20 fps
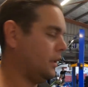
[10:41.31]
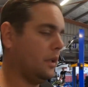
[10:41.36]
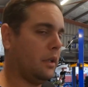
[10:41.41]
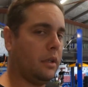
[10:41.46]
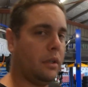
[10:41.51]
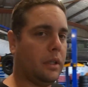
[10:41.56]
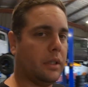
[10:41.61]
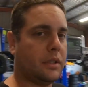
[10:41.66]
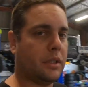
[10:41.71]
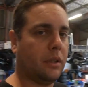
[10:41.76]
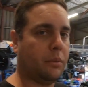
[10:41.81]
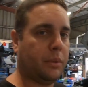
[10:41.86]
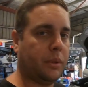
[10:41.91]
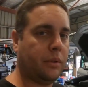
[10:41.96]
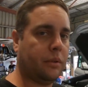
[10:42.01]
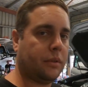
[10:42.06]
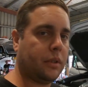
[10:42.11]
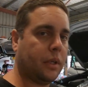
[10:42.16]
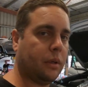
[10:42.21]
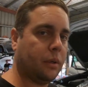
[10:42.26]
Alright, so I've
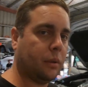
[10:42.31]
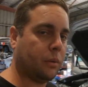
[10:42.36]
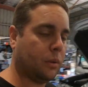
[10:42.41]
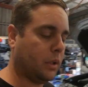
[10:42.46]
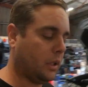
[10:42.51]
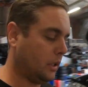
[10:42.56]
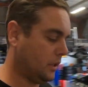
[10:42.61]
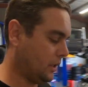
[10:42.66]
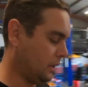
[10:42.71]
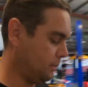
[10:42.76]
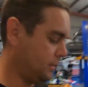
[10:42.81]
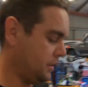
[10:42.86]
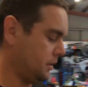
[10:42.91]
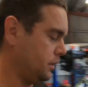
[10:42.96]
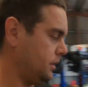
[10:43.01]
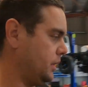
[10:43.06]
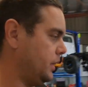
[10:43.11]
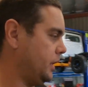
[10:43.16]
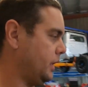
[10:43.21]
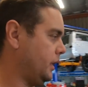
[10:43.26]
been throwing wires
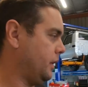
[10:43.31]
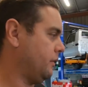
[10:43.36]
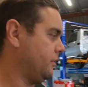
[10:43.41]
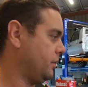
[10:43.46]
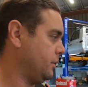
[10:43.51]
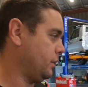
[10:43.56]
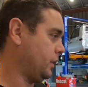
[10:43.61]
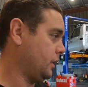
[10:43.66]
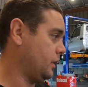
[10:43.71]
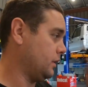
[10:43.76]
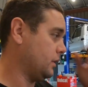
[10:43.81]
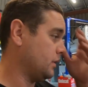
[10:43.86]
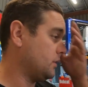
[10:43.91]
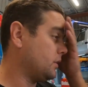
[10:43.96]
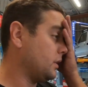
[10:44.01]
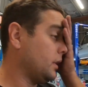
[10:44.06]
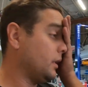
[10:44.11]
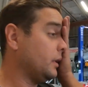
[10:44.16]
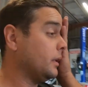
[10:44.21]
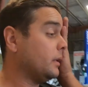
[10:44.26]
absolutely everywhere in
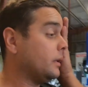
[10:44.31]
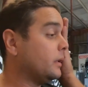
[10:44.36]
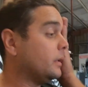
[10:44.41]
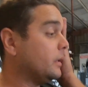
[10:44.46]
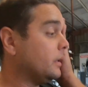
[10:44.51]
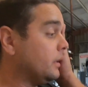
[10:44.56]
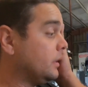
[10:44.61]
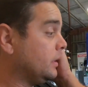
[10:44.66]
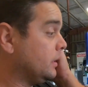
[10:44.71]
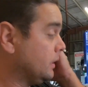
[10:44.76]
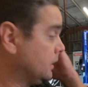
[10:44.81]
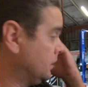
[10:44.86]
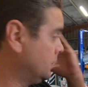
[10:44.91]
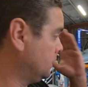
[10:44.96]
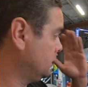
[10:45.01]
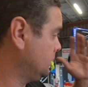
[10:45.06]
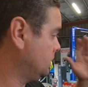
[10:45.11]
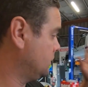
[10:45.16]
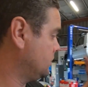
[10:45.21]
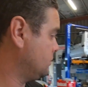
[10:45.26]
this thing.
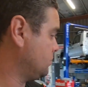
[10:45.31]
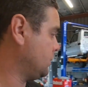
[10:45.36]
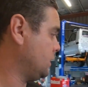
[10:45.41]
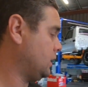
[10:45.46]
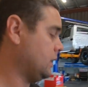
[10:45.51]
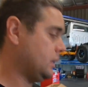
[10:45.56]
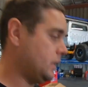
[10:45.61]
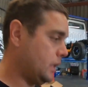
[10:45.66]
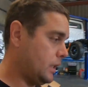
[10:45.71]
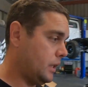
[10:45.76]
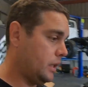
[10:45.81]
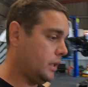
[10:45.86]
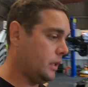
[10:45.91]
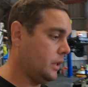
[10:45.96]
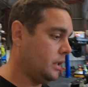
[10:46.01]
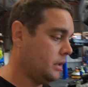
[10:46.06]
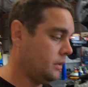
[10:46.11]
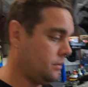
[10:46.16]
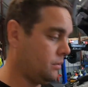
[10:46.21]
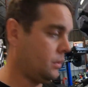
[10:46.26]
There's wires out
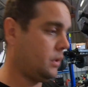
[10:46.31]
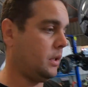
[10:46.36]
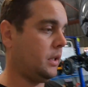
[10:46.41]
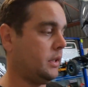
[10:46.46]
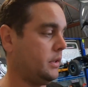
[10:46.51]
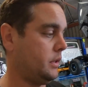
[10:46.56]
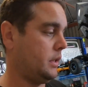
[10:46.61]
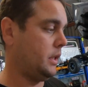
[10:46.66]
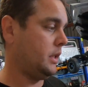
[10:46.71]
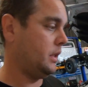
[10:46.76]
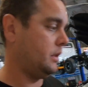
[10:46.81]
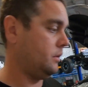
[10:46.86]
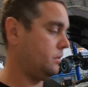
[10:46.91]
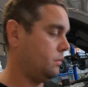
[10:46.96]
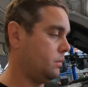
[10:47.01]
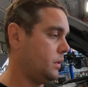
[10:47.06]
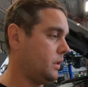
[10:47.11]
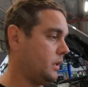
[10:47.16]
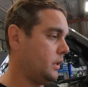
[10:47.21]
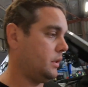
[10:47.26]
here, there's wires there, there's
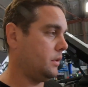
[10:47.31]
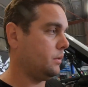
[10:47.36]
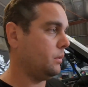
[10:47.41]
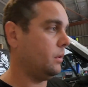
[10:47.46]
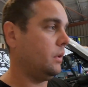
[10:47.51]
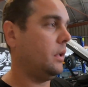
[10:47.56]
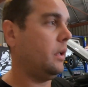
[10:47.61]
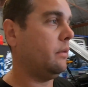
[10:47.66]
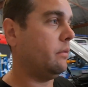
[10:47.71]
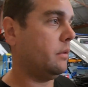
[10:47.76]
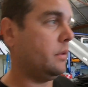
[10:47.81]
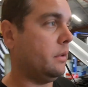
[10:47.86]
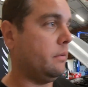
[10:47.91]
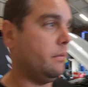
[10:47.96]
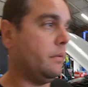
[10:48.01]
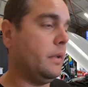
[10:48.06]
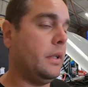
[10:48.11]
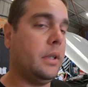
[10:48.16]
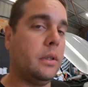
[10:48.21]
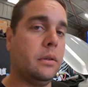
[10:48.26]
wires all over in the
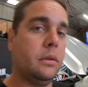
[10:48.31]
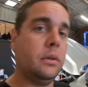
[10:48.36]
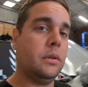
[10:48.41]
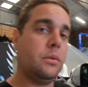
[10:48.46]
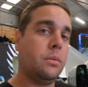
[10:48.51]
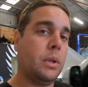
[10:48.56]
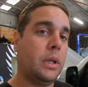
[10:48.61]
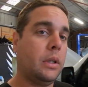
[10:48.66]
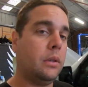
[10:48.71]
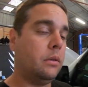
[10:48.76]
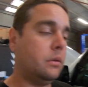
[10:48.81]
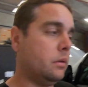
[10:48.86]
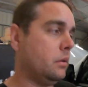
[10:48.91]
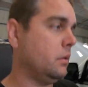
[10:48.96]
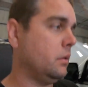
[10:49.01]
vehicle as well.